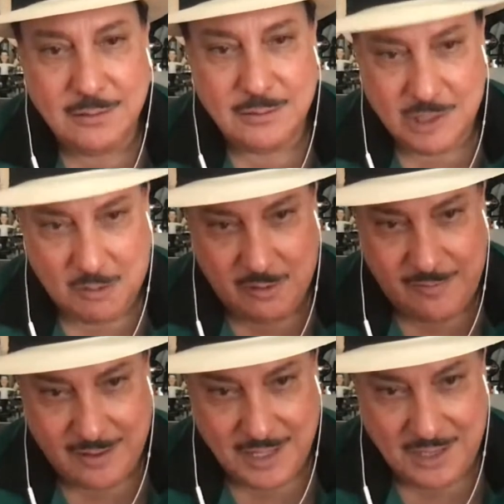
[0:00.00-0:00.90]
Travel
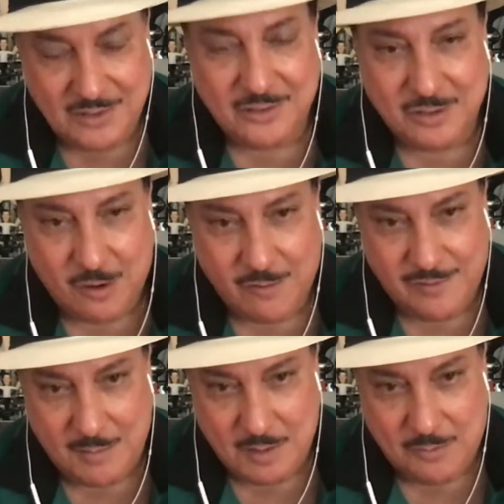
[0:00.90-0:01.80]
Foundation Cigar
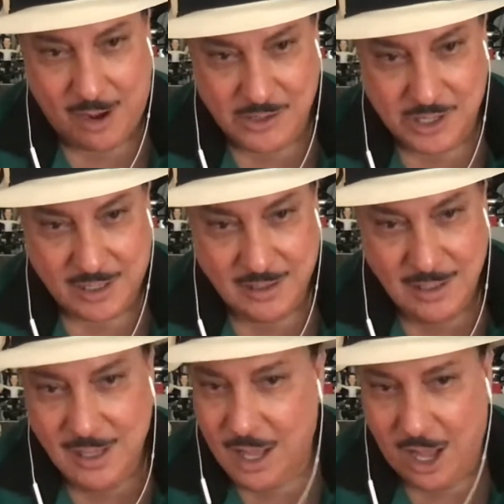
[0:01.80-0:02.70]
Family Project.
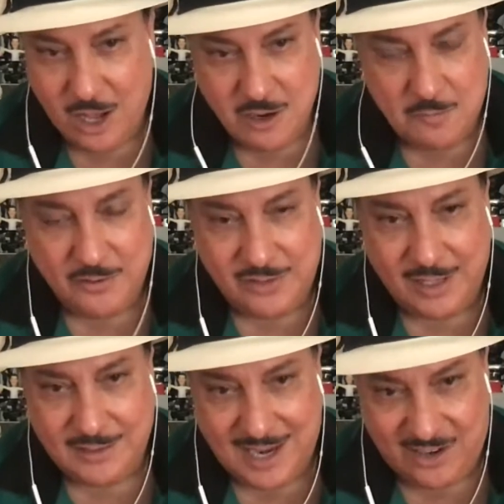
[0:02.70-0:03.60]

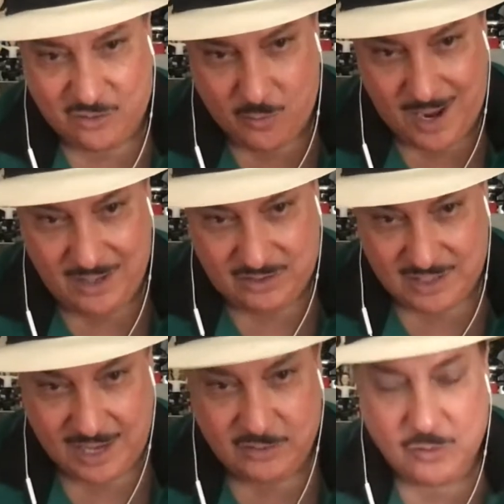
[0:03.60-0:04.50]
100% that is raised
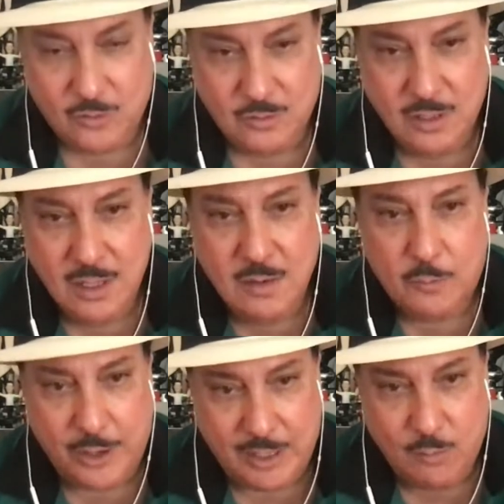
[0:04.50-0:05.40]
thanks to
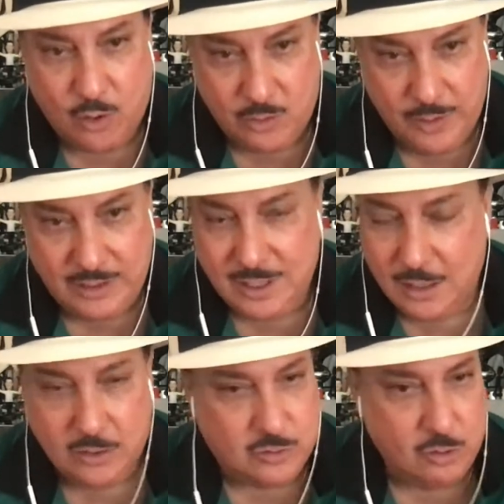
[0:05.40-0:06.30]
brick and mortar
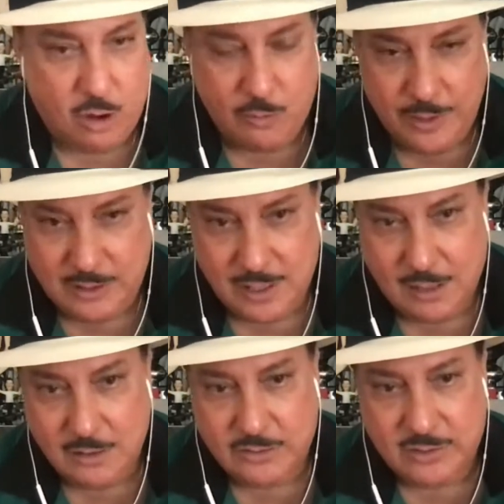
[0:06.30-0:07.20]
retailers, to all
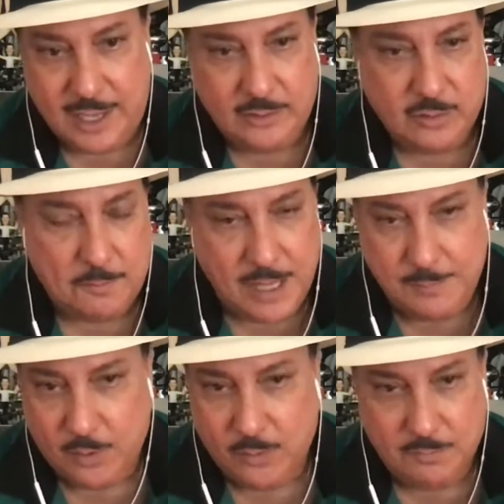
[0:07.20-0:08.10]
retailers, thanks to
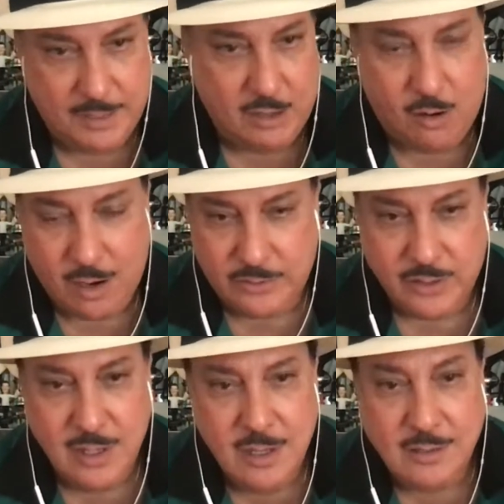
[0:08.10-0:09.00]
people with big hearts,
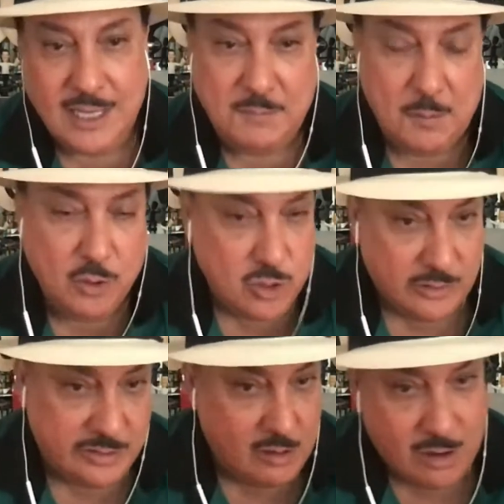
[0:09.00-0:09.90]
thanks to people who enjoy
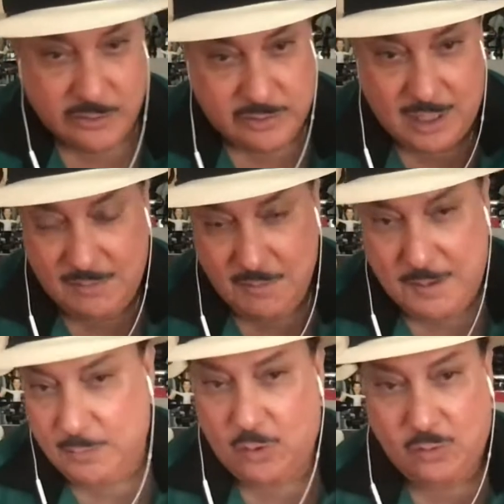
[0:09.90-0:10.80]
cigars, and even
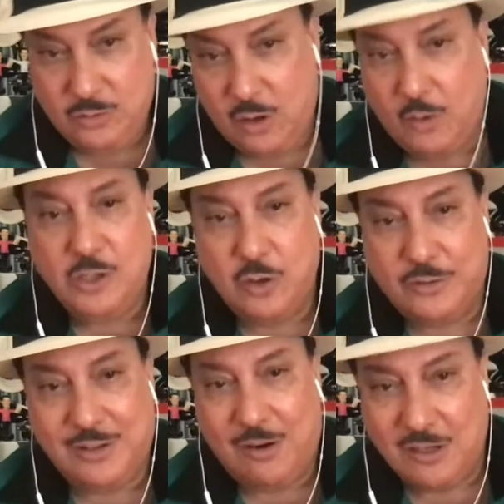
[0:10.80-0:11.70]
people who don't enjoy
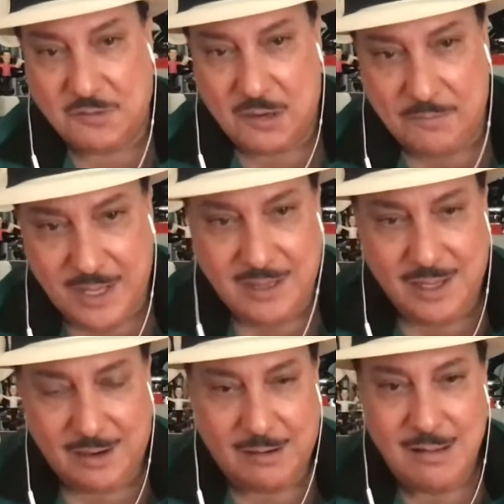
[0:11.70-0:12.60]
cigars would have been
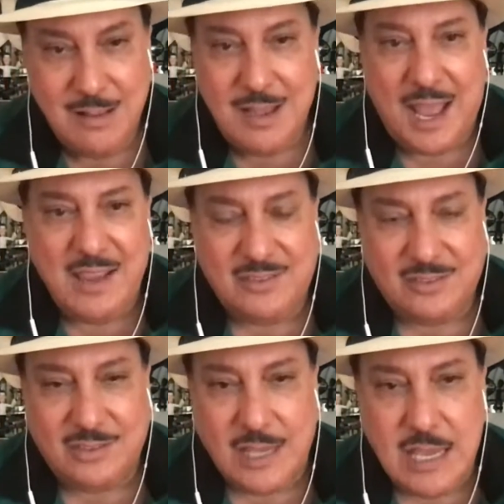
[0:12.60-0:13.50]
there and
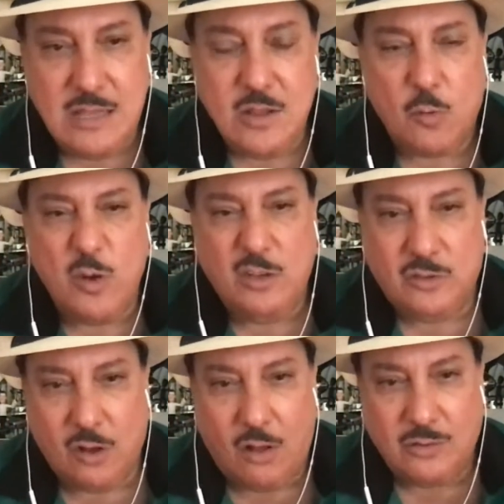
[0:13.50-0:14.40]
see the
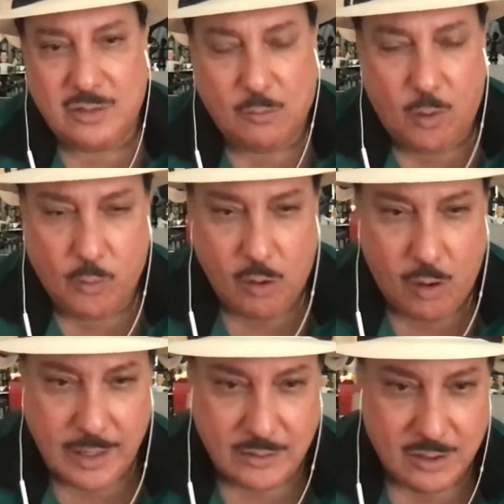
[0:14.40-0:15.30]
results when we all
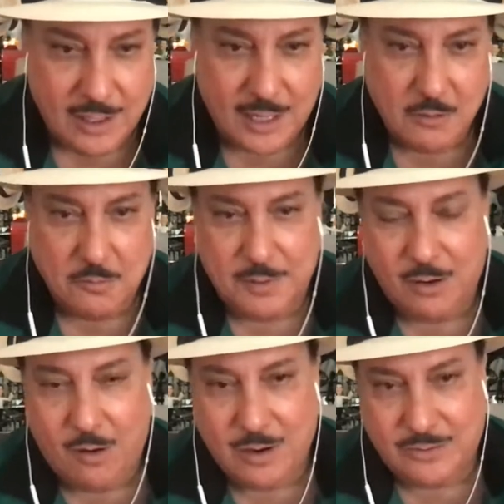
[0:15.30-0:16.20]
get together with big
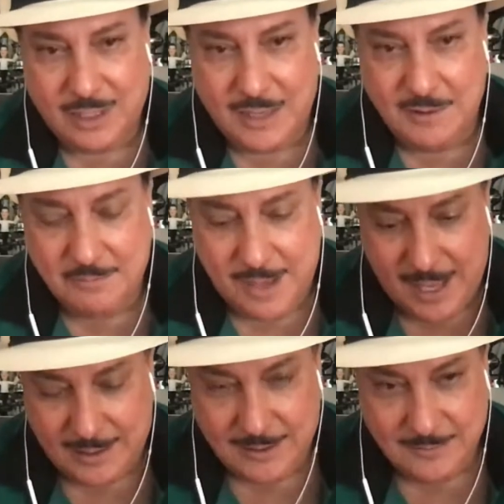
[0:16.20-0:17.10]
hearts and giving back.
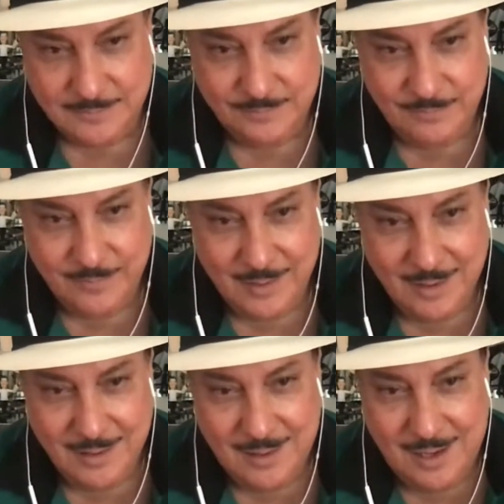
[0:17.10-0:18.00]

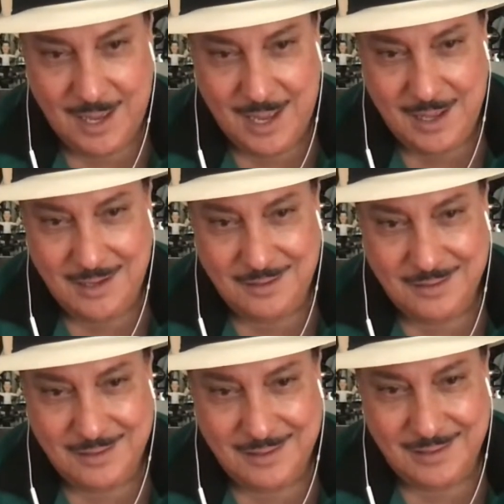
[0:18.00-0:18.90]
And
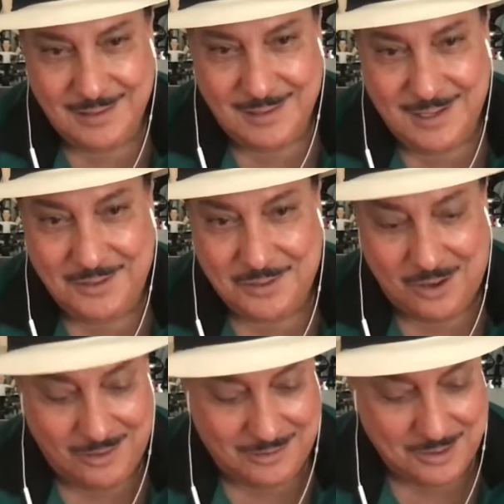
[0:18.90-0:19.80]
it's
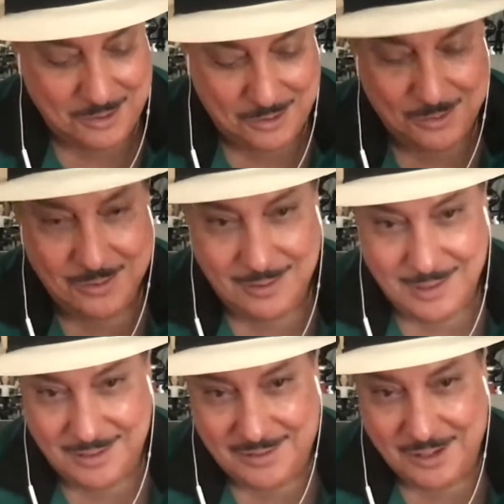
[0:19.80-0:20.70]
all through
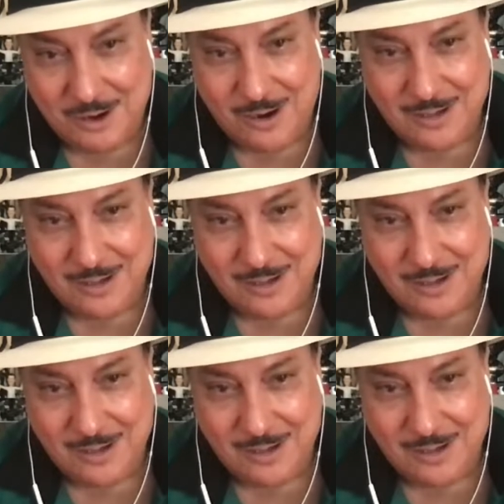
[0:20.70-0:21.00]
a cigar.